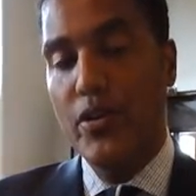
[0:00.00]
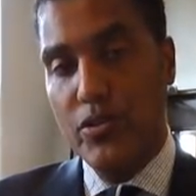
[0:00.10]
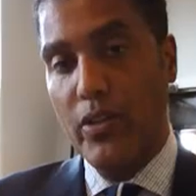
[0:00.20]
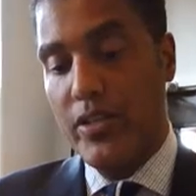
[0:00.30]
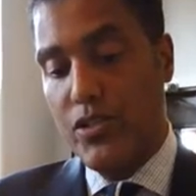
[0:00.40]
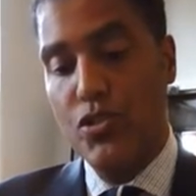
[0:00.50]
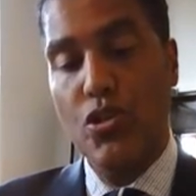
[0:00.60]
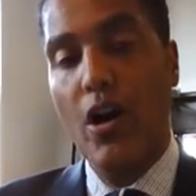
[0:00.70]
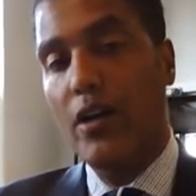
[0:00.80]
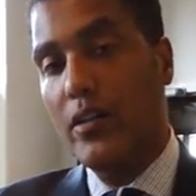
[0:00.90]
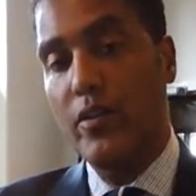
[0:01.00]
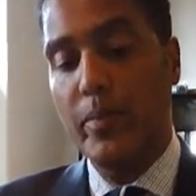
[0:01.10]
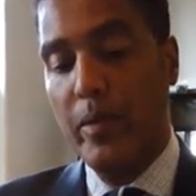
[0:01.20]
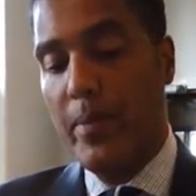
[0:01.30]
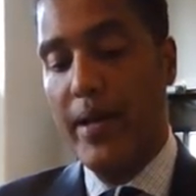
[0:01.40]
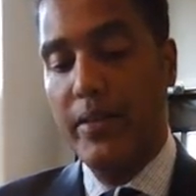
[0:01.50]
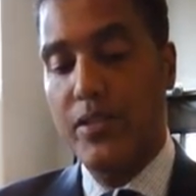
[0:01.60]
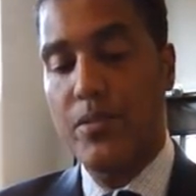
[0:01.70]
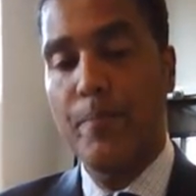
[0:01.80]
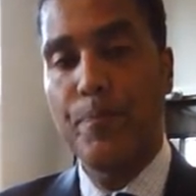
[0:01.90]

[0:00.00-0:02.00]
So let's just talk a little bit about this.